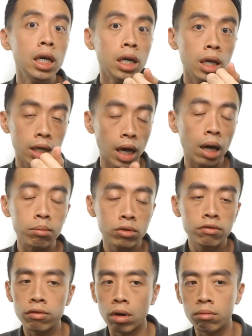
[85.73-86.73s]
it comes
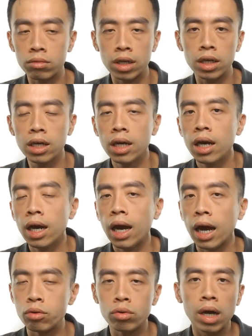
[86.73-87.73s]
from the
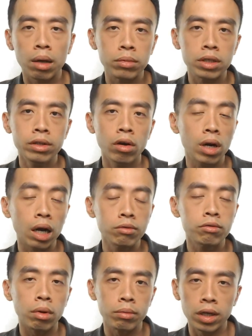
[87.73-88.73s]
hydrocarbon or comes
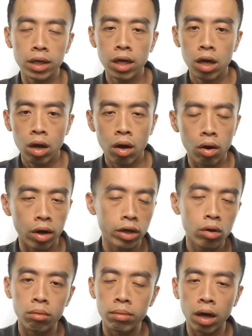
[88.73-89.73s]
from the organic
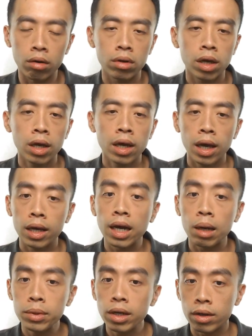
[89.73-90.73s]
compound. And
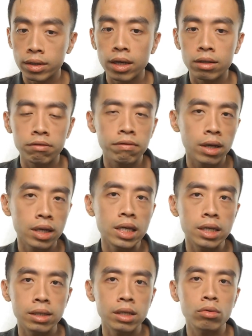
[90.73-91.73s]
carbon dioxide is fairly
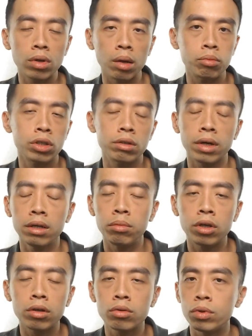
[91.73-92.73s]
easy to capture, right?
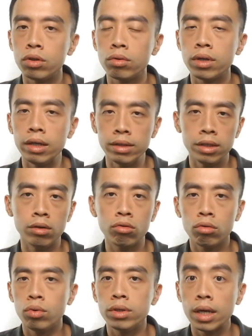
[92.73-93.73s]
Because we know that
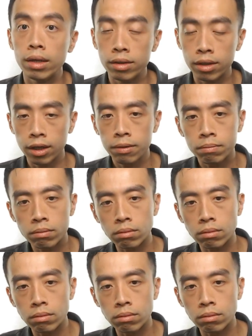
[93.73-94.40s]
CO2 is acidic.